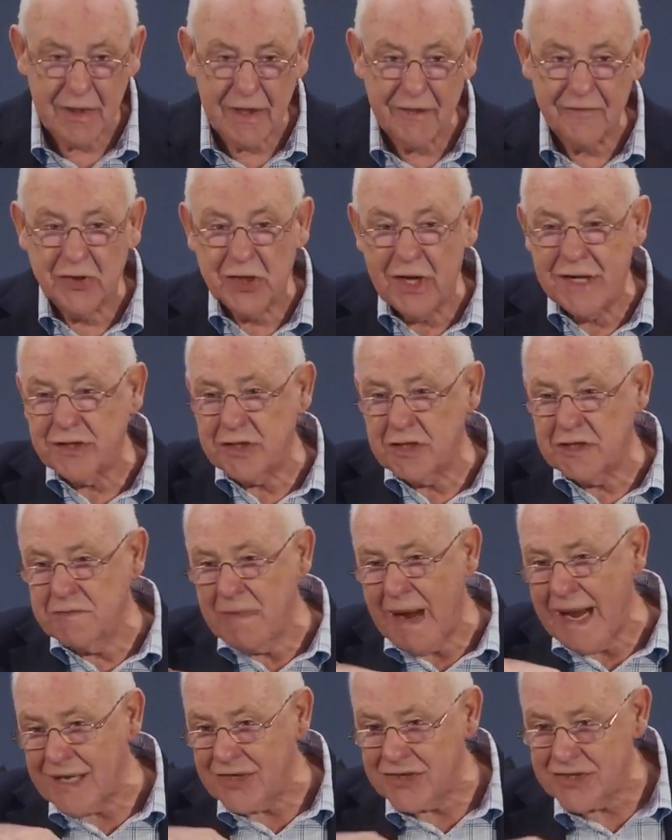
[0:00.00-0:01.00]
And if Jesus
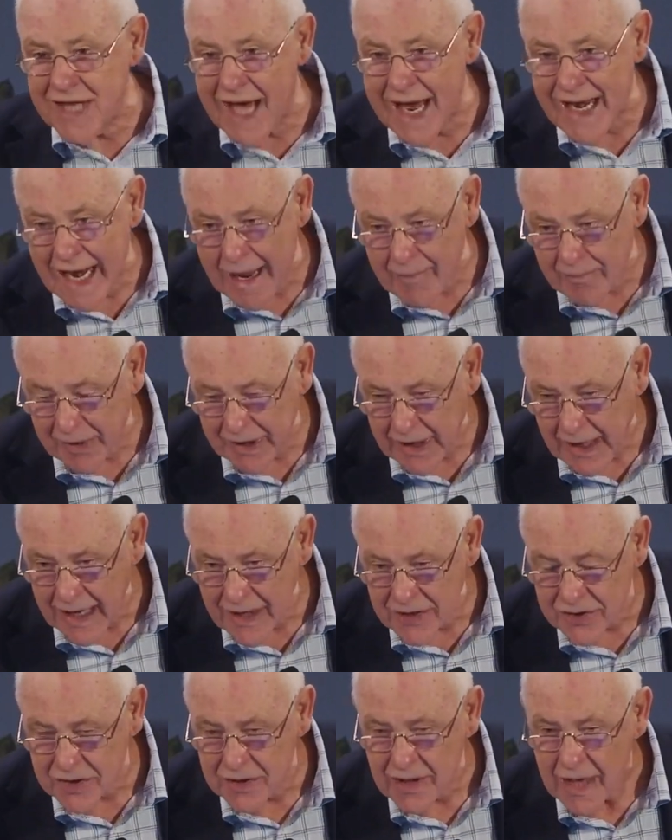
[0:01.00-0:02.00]
makes that
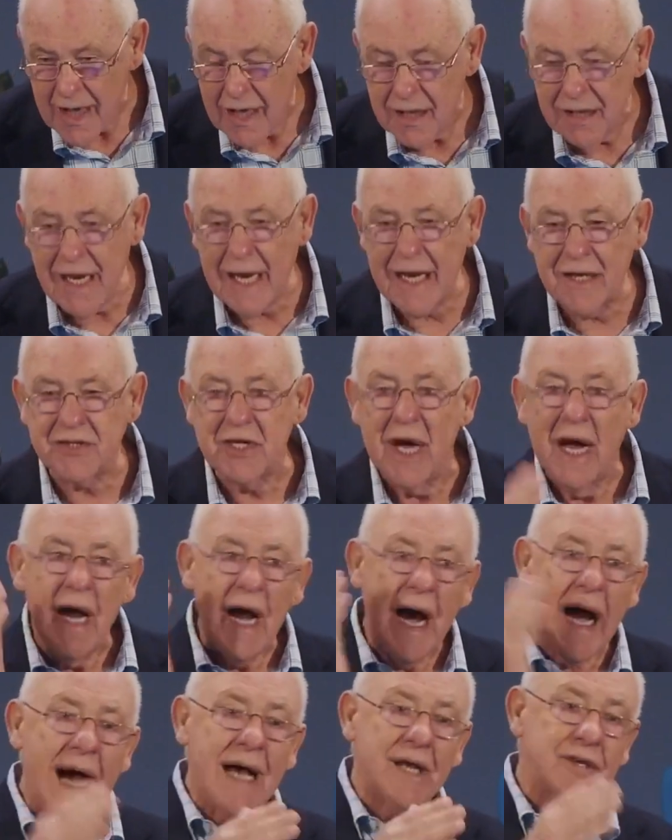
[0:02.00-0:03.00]
application, yes,
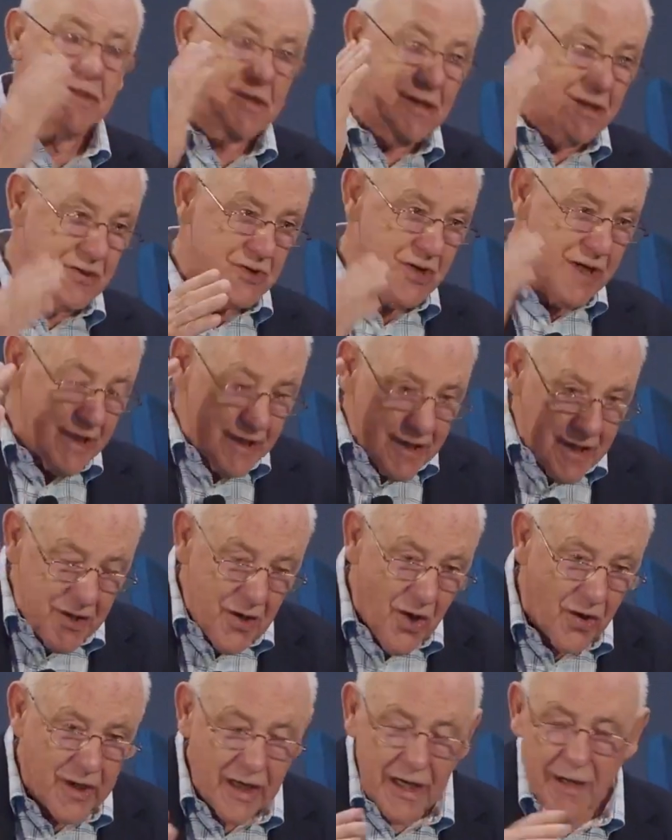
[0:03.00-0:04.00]
asking, seeking, and
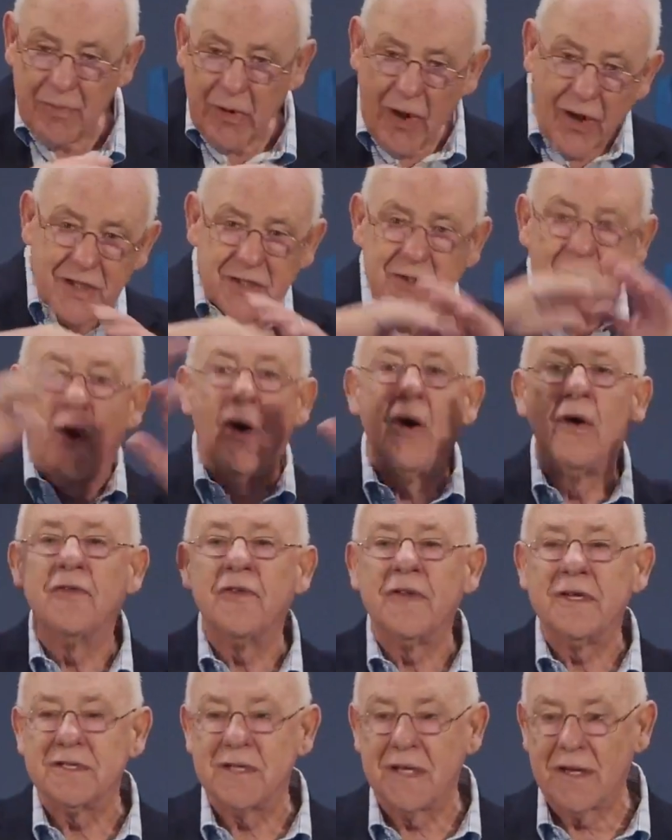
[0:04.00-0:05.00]
knocking applies to all
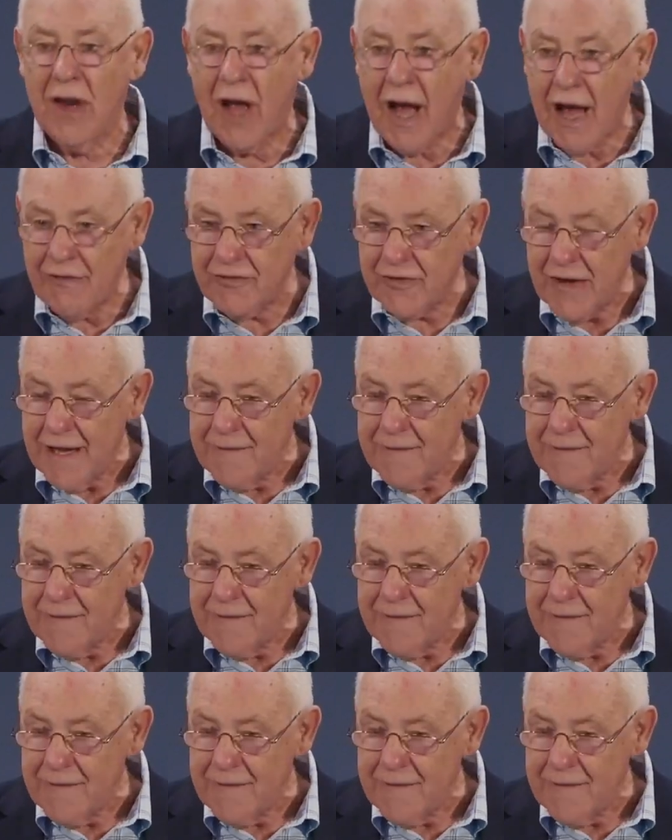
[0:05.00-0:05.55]
things in life,